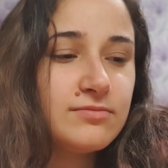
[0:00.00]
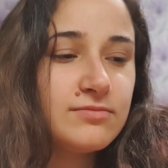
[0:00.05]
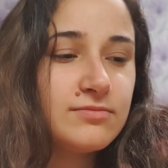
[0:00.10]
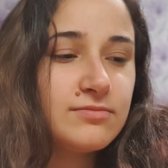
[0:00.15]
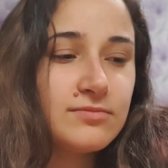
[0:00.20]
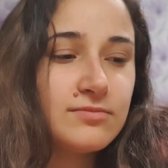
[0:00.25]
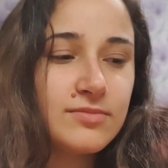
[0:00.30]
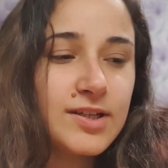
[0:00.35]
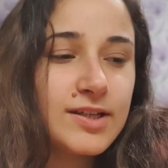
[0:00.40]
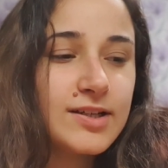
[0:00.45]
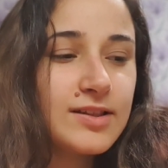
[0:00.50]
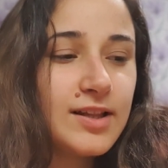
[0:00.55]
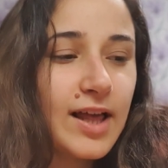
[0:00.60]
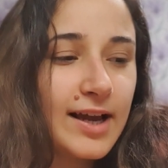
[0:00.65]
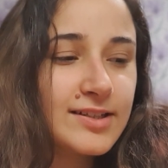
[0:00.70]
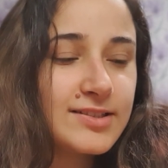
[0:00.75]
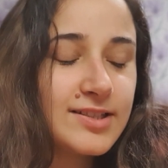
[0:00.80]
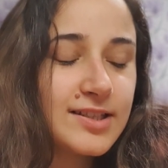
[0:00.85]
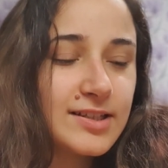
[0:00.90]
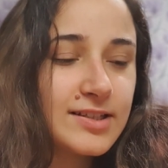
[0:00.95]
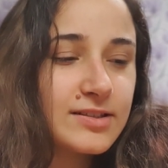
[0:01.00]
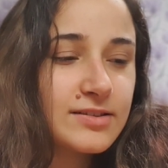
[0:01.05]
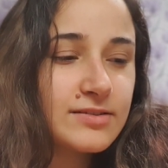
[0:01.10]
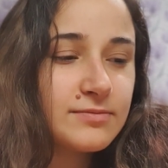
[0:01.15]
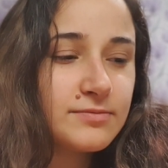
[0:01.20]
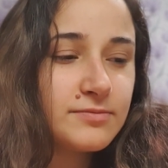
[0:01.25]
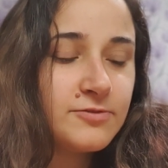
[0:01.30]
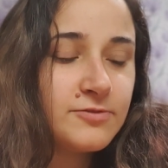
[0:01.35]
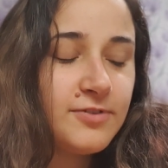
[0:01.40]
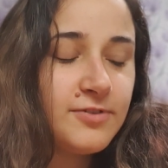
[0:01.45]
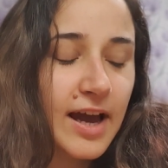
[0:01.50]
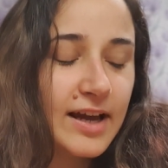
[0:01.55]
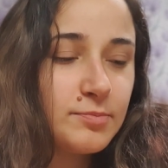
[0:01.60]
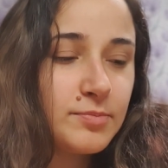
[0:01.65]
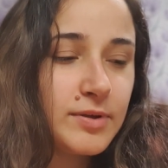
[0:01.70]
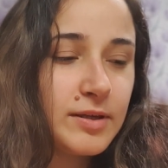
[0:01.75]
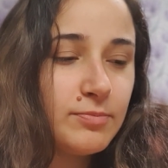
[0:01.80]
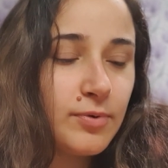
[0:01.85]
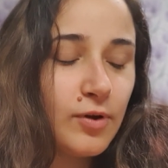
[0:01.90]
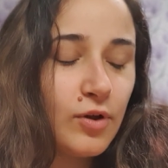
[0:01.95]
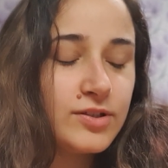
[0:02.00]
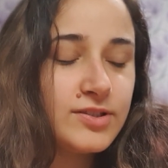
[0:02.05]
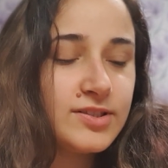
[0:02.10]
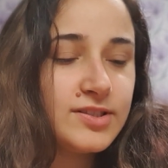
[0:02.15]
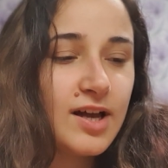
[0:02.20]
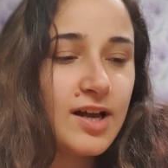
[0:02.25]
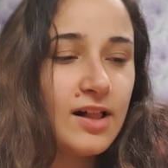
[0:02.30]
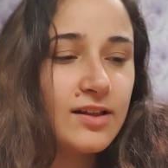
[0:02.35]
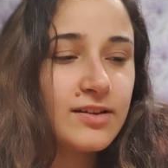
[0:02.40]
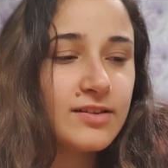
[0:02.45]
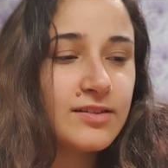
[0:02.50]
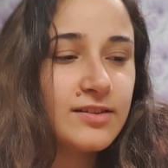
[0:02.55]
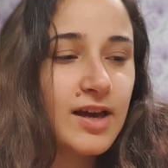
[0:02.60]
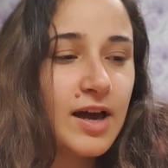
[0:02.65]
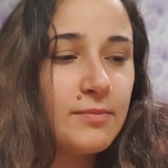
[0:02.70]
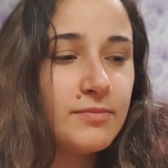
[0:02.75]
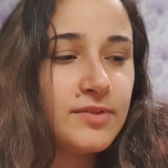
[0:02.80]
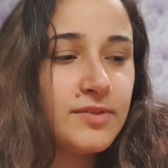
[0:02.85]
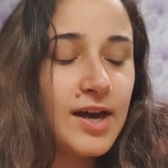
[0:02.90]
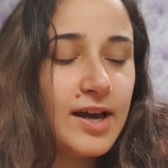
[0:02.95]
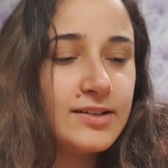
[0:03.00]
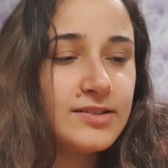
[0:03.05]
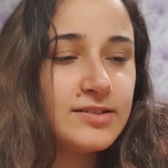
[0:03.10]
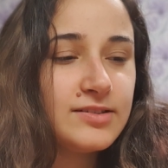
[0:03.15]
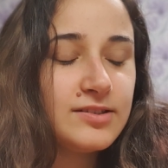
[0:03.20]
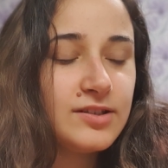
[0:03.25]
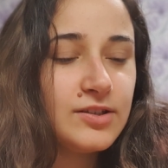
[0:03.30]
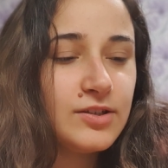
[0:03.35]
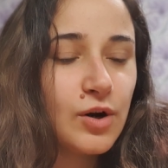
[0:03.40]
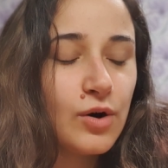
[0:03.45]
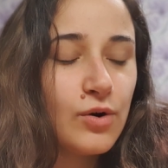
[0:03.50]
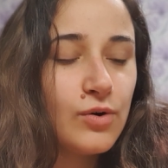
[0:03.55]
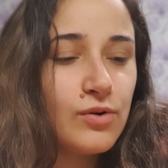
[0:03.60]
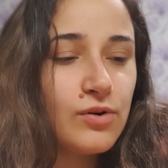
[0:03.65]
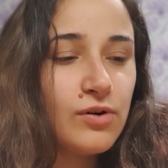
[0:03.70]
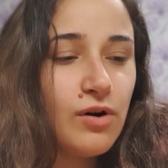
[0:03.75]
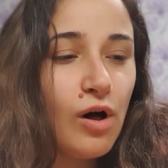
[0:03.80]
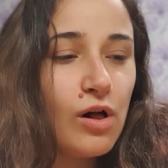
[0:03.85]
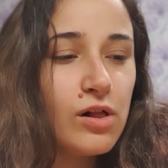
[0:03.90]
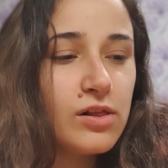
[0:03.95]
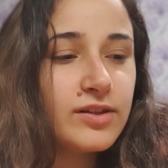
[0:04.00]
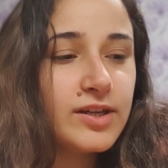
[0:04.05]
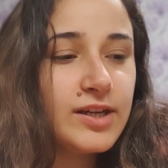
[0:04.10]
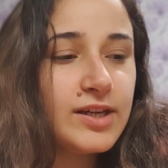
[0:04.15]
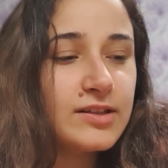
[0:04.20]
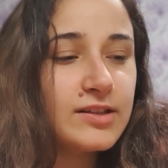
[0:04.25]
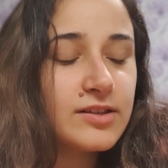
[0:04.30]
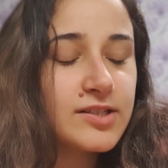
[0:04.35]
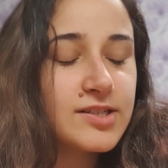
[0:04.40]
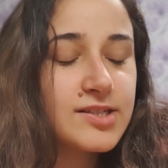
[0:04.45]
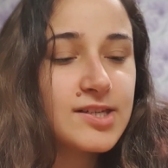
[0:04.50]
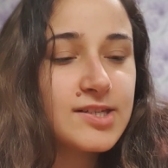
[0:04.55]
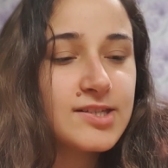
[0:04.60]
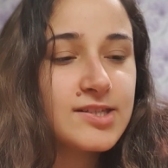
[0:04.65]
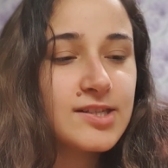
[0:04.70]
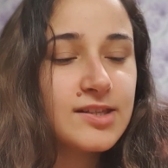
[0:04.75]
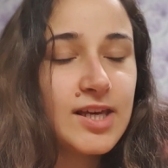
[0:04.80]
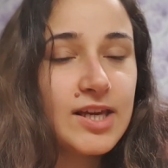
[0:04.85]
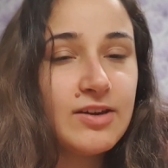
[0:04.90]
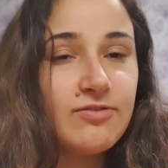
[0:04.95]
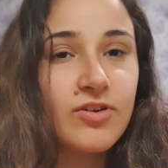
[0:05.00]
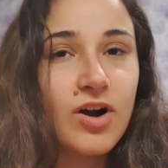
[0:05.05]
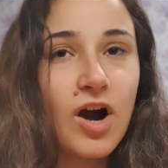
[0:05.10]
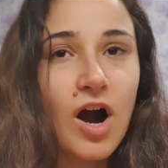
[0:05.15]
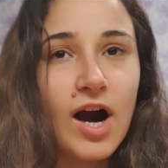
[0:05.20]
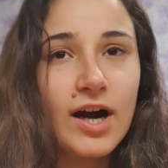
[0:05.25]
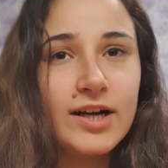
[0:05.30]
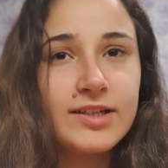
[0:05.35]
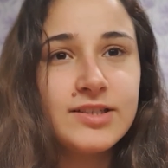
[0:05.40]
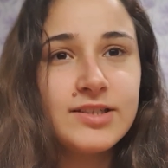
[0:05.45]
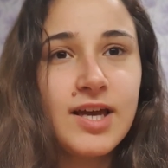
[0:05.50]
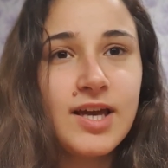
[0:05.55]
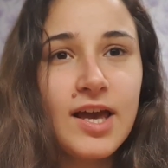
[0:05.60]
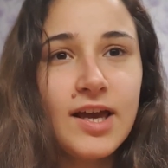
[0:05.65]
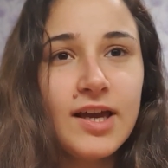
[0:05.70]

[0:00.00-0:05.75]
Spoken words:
neglecting fat people and telling them that all the illnesses that they've got,